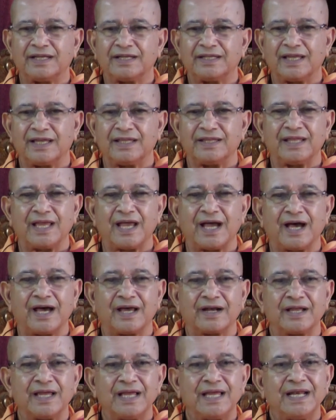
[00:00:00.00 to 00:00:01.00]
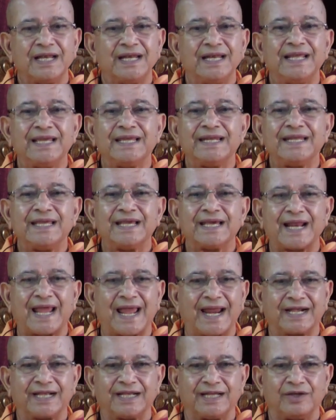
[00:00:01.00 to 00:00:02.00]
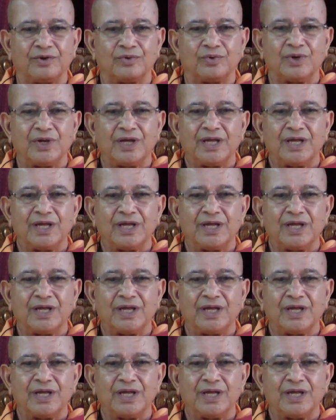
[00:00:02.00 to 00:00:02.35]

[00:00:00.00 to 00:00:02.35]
than they are linear active.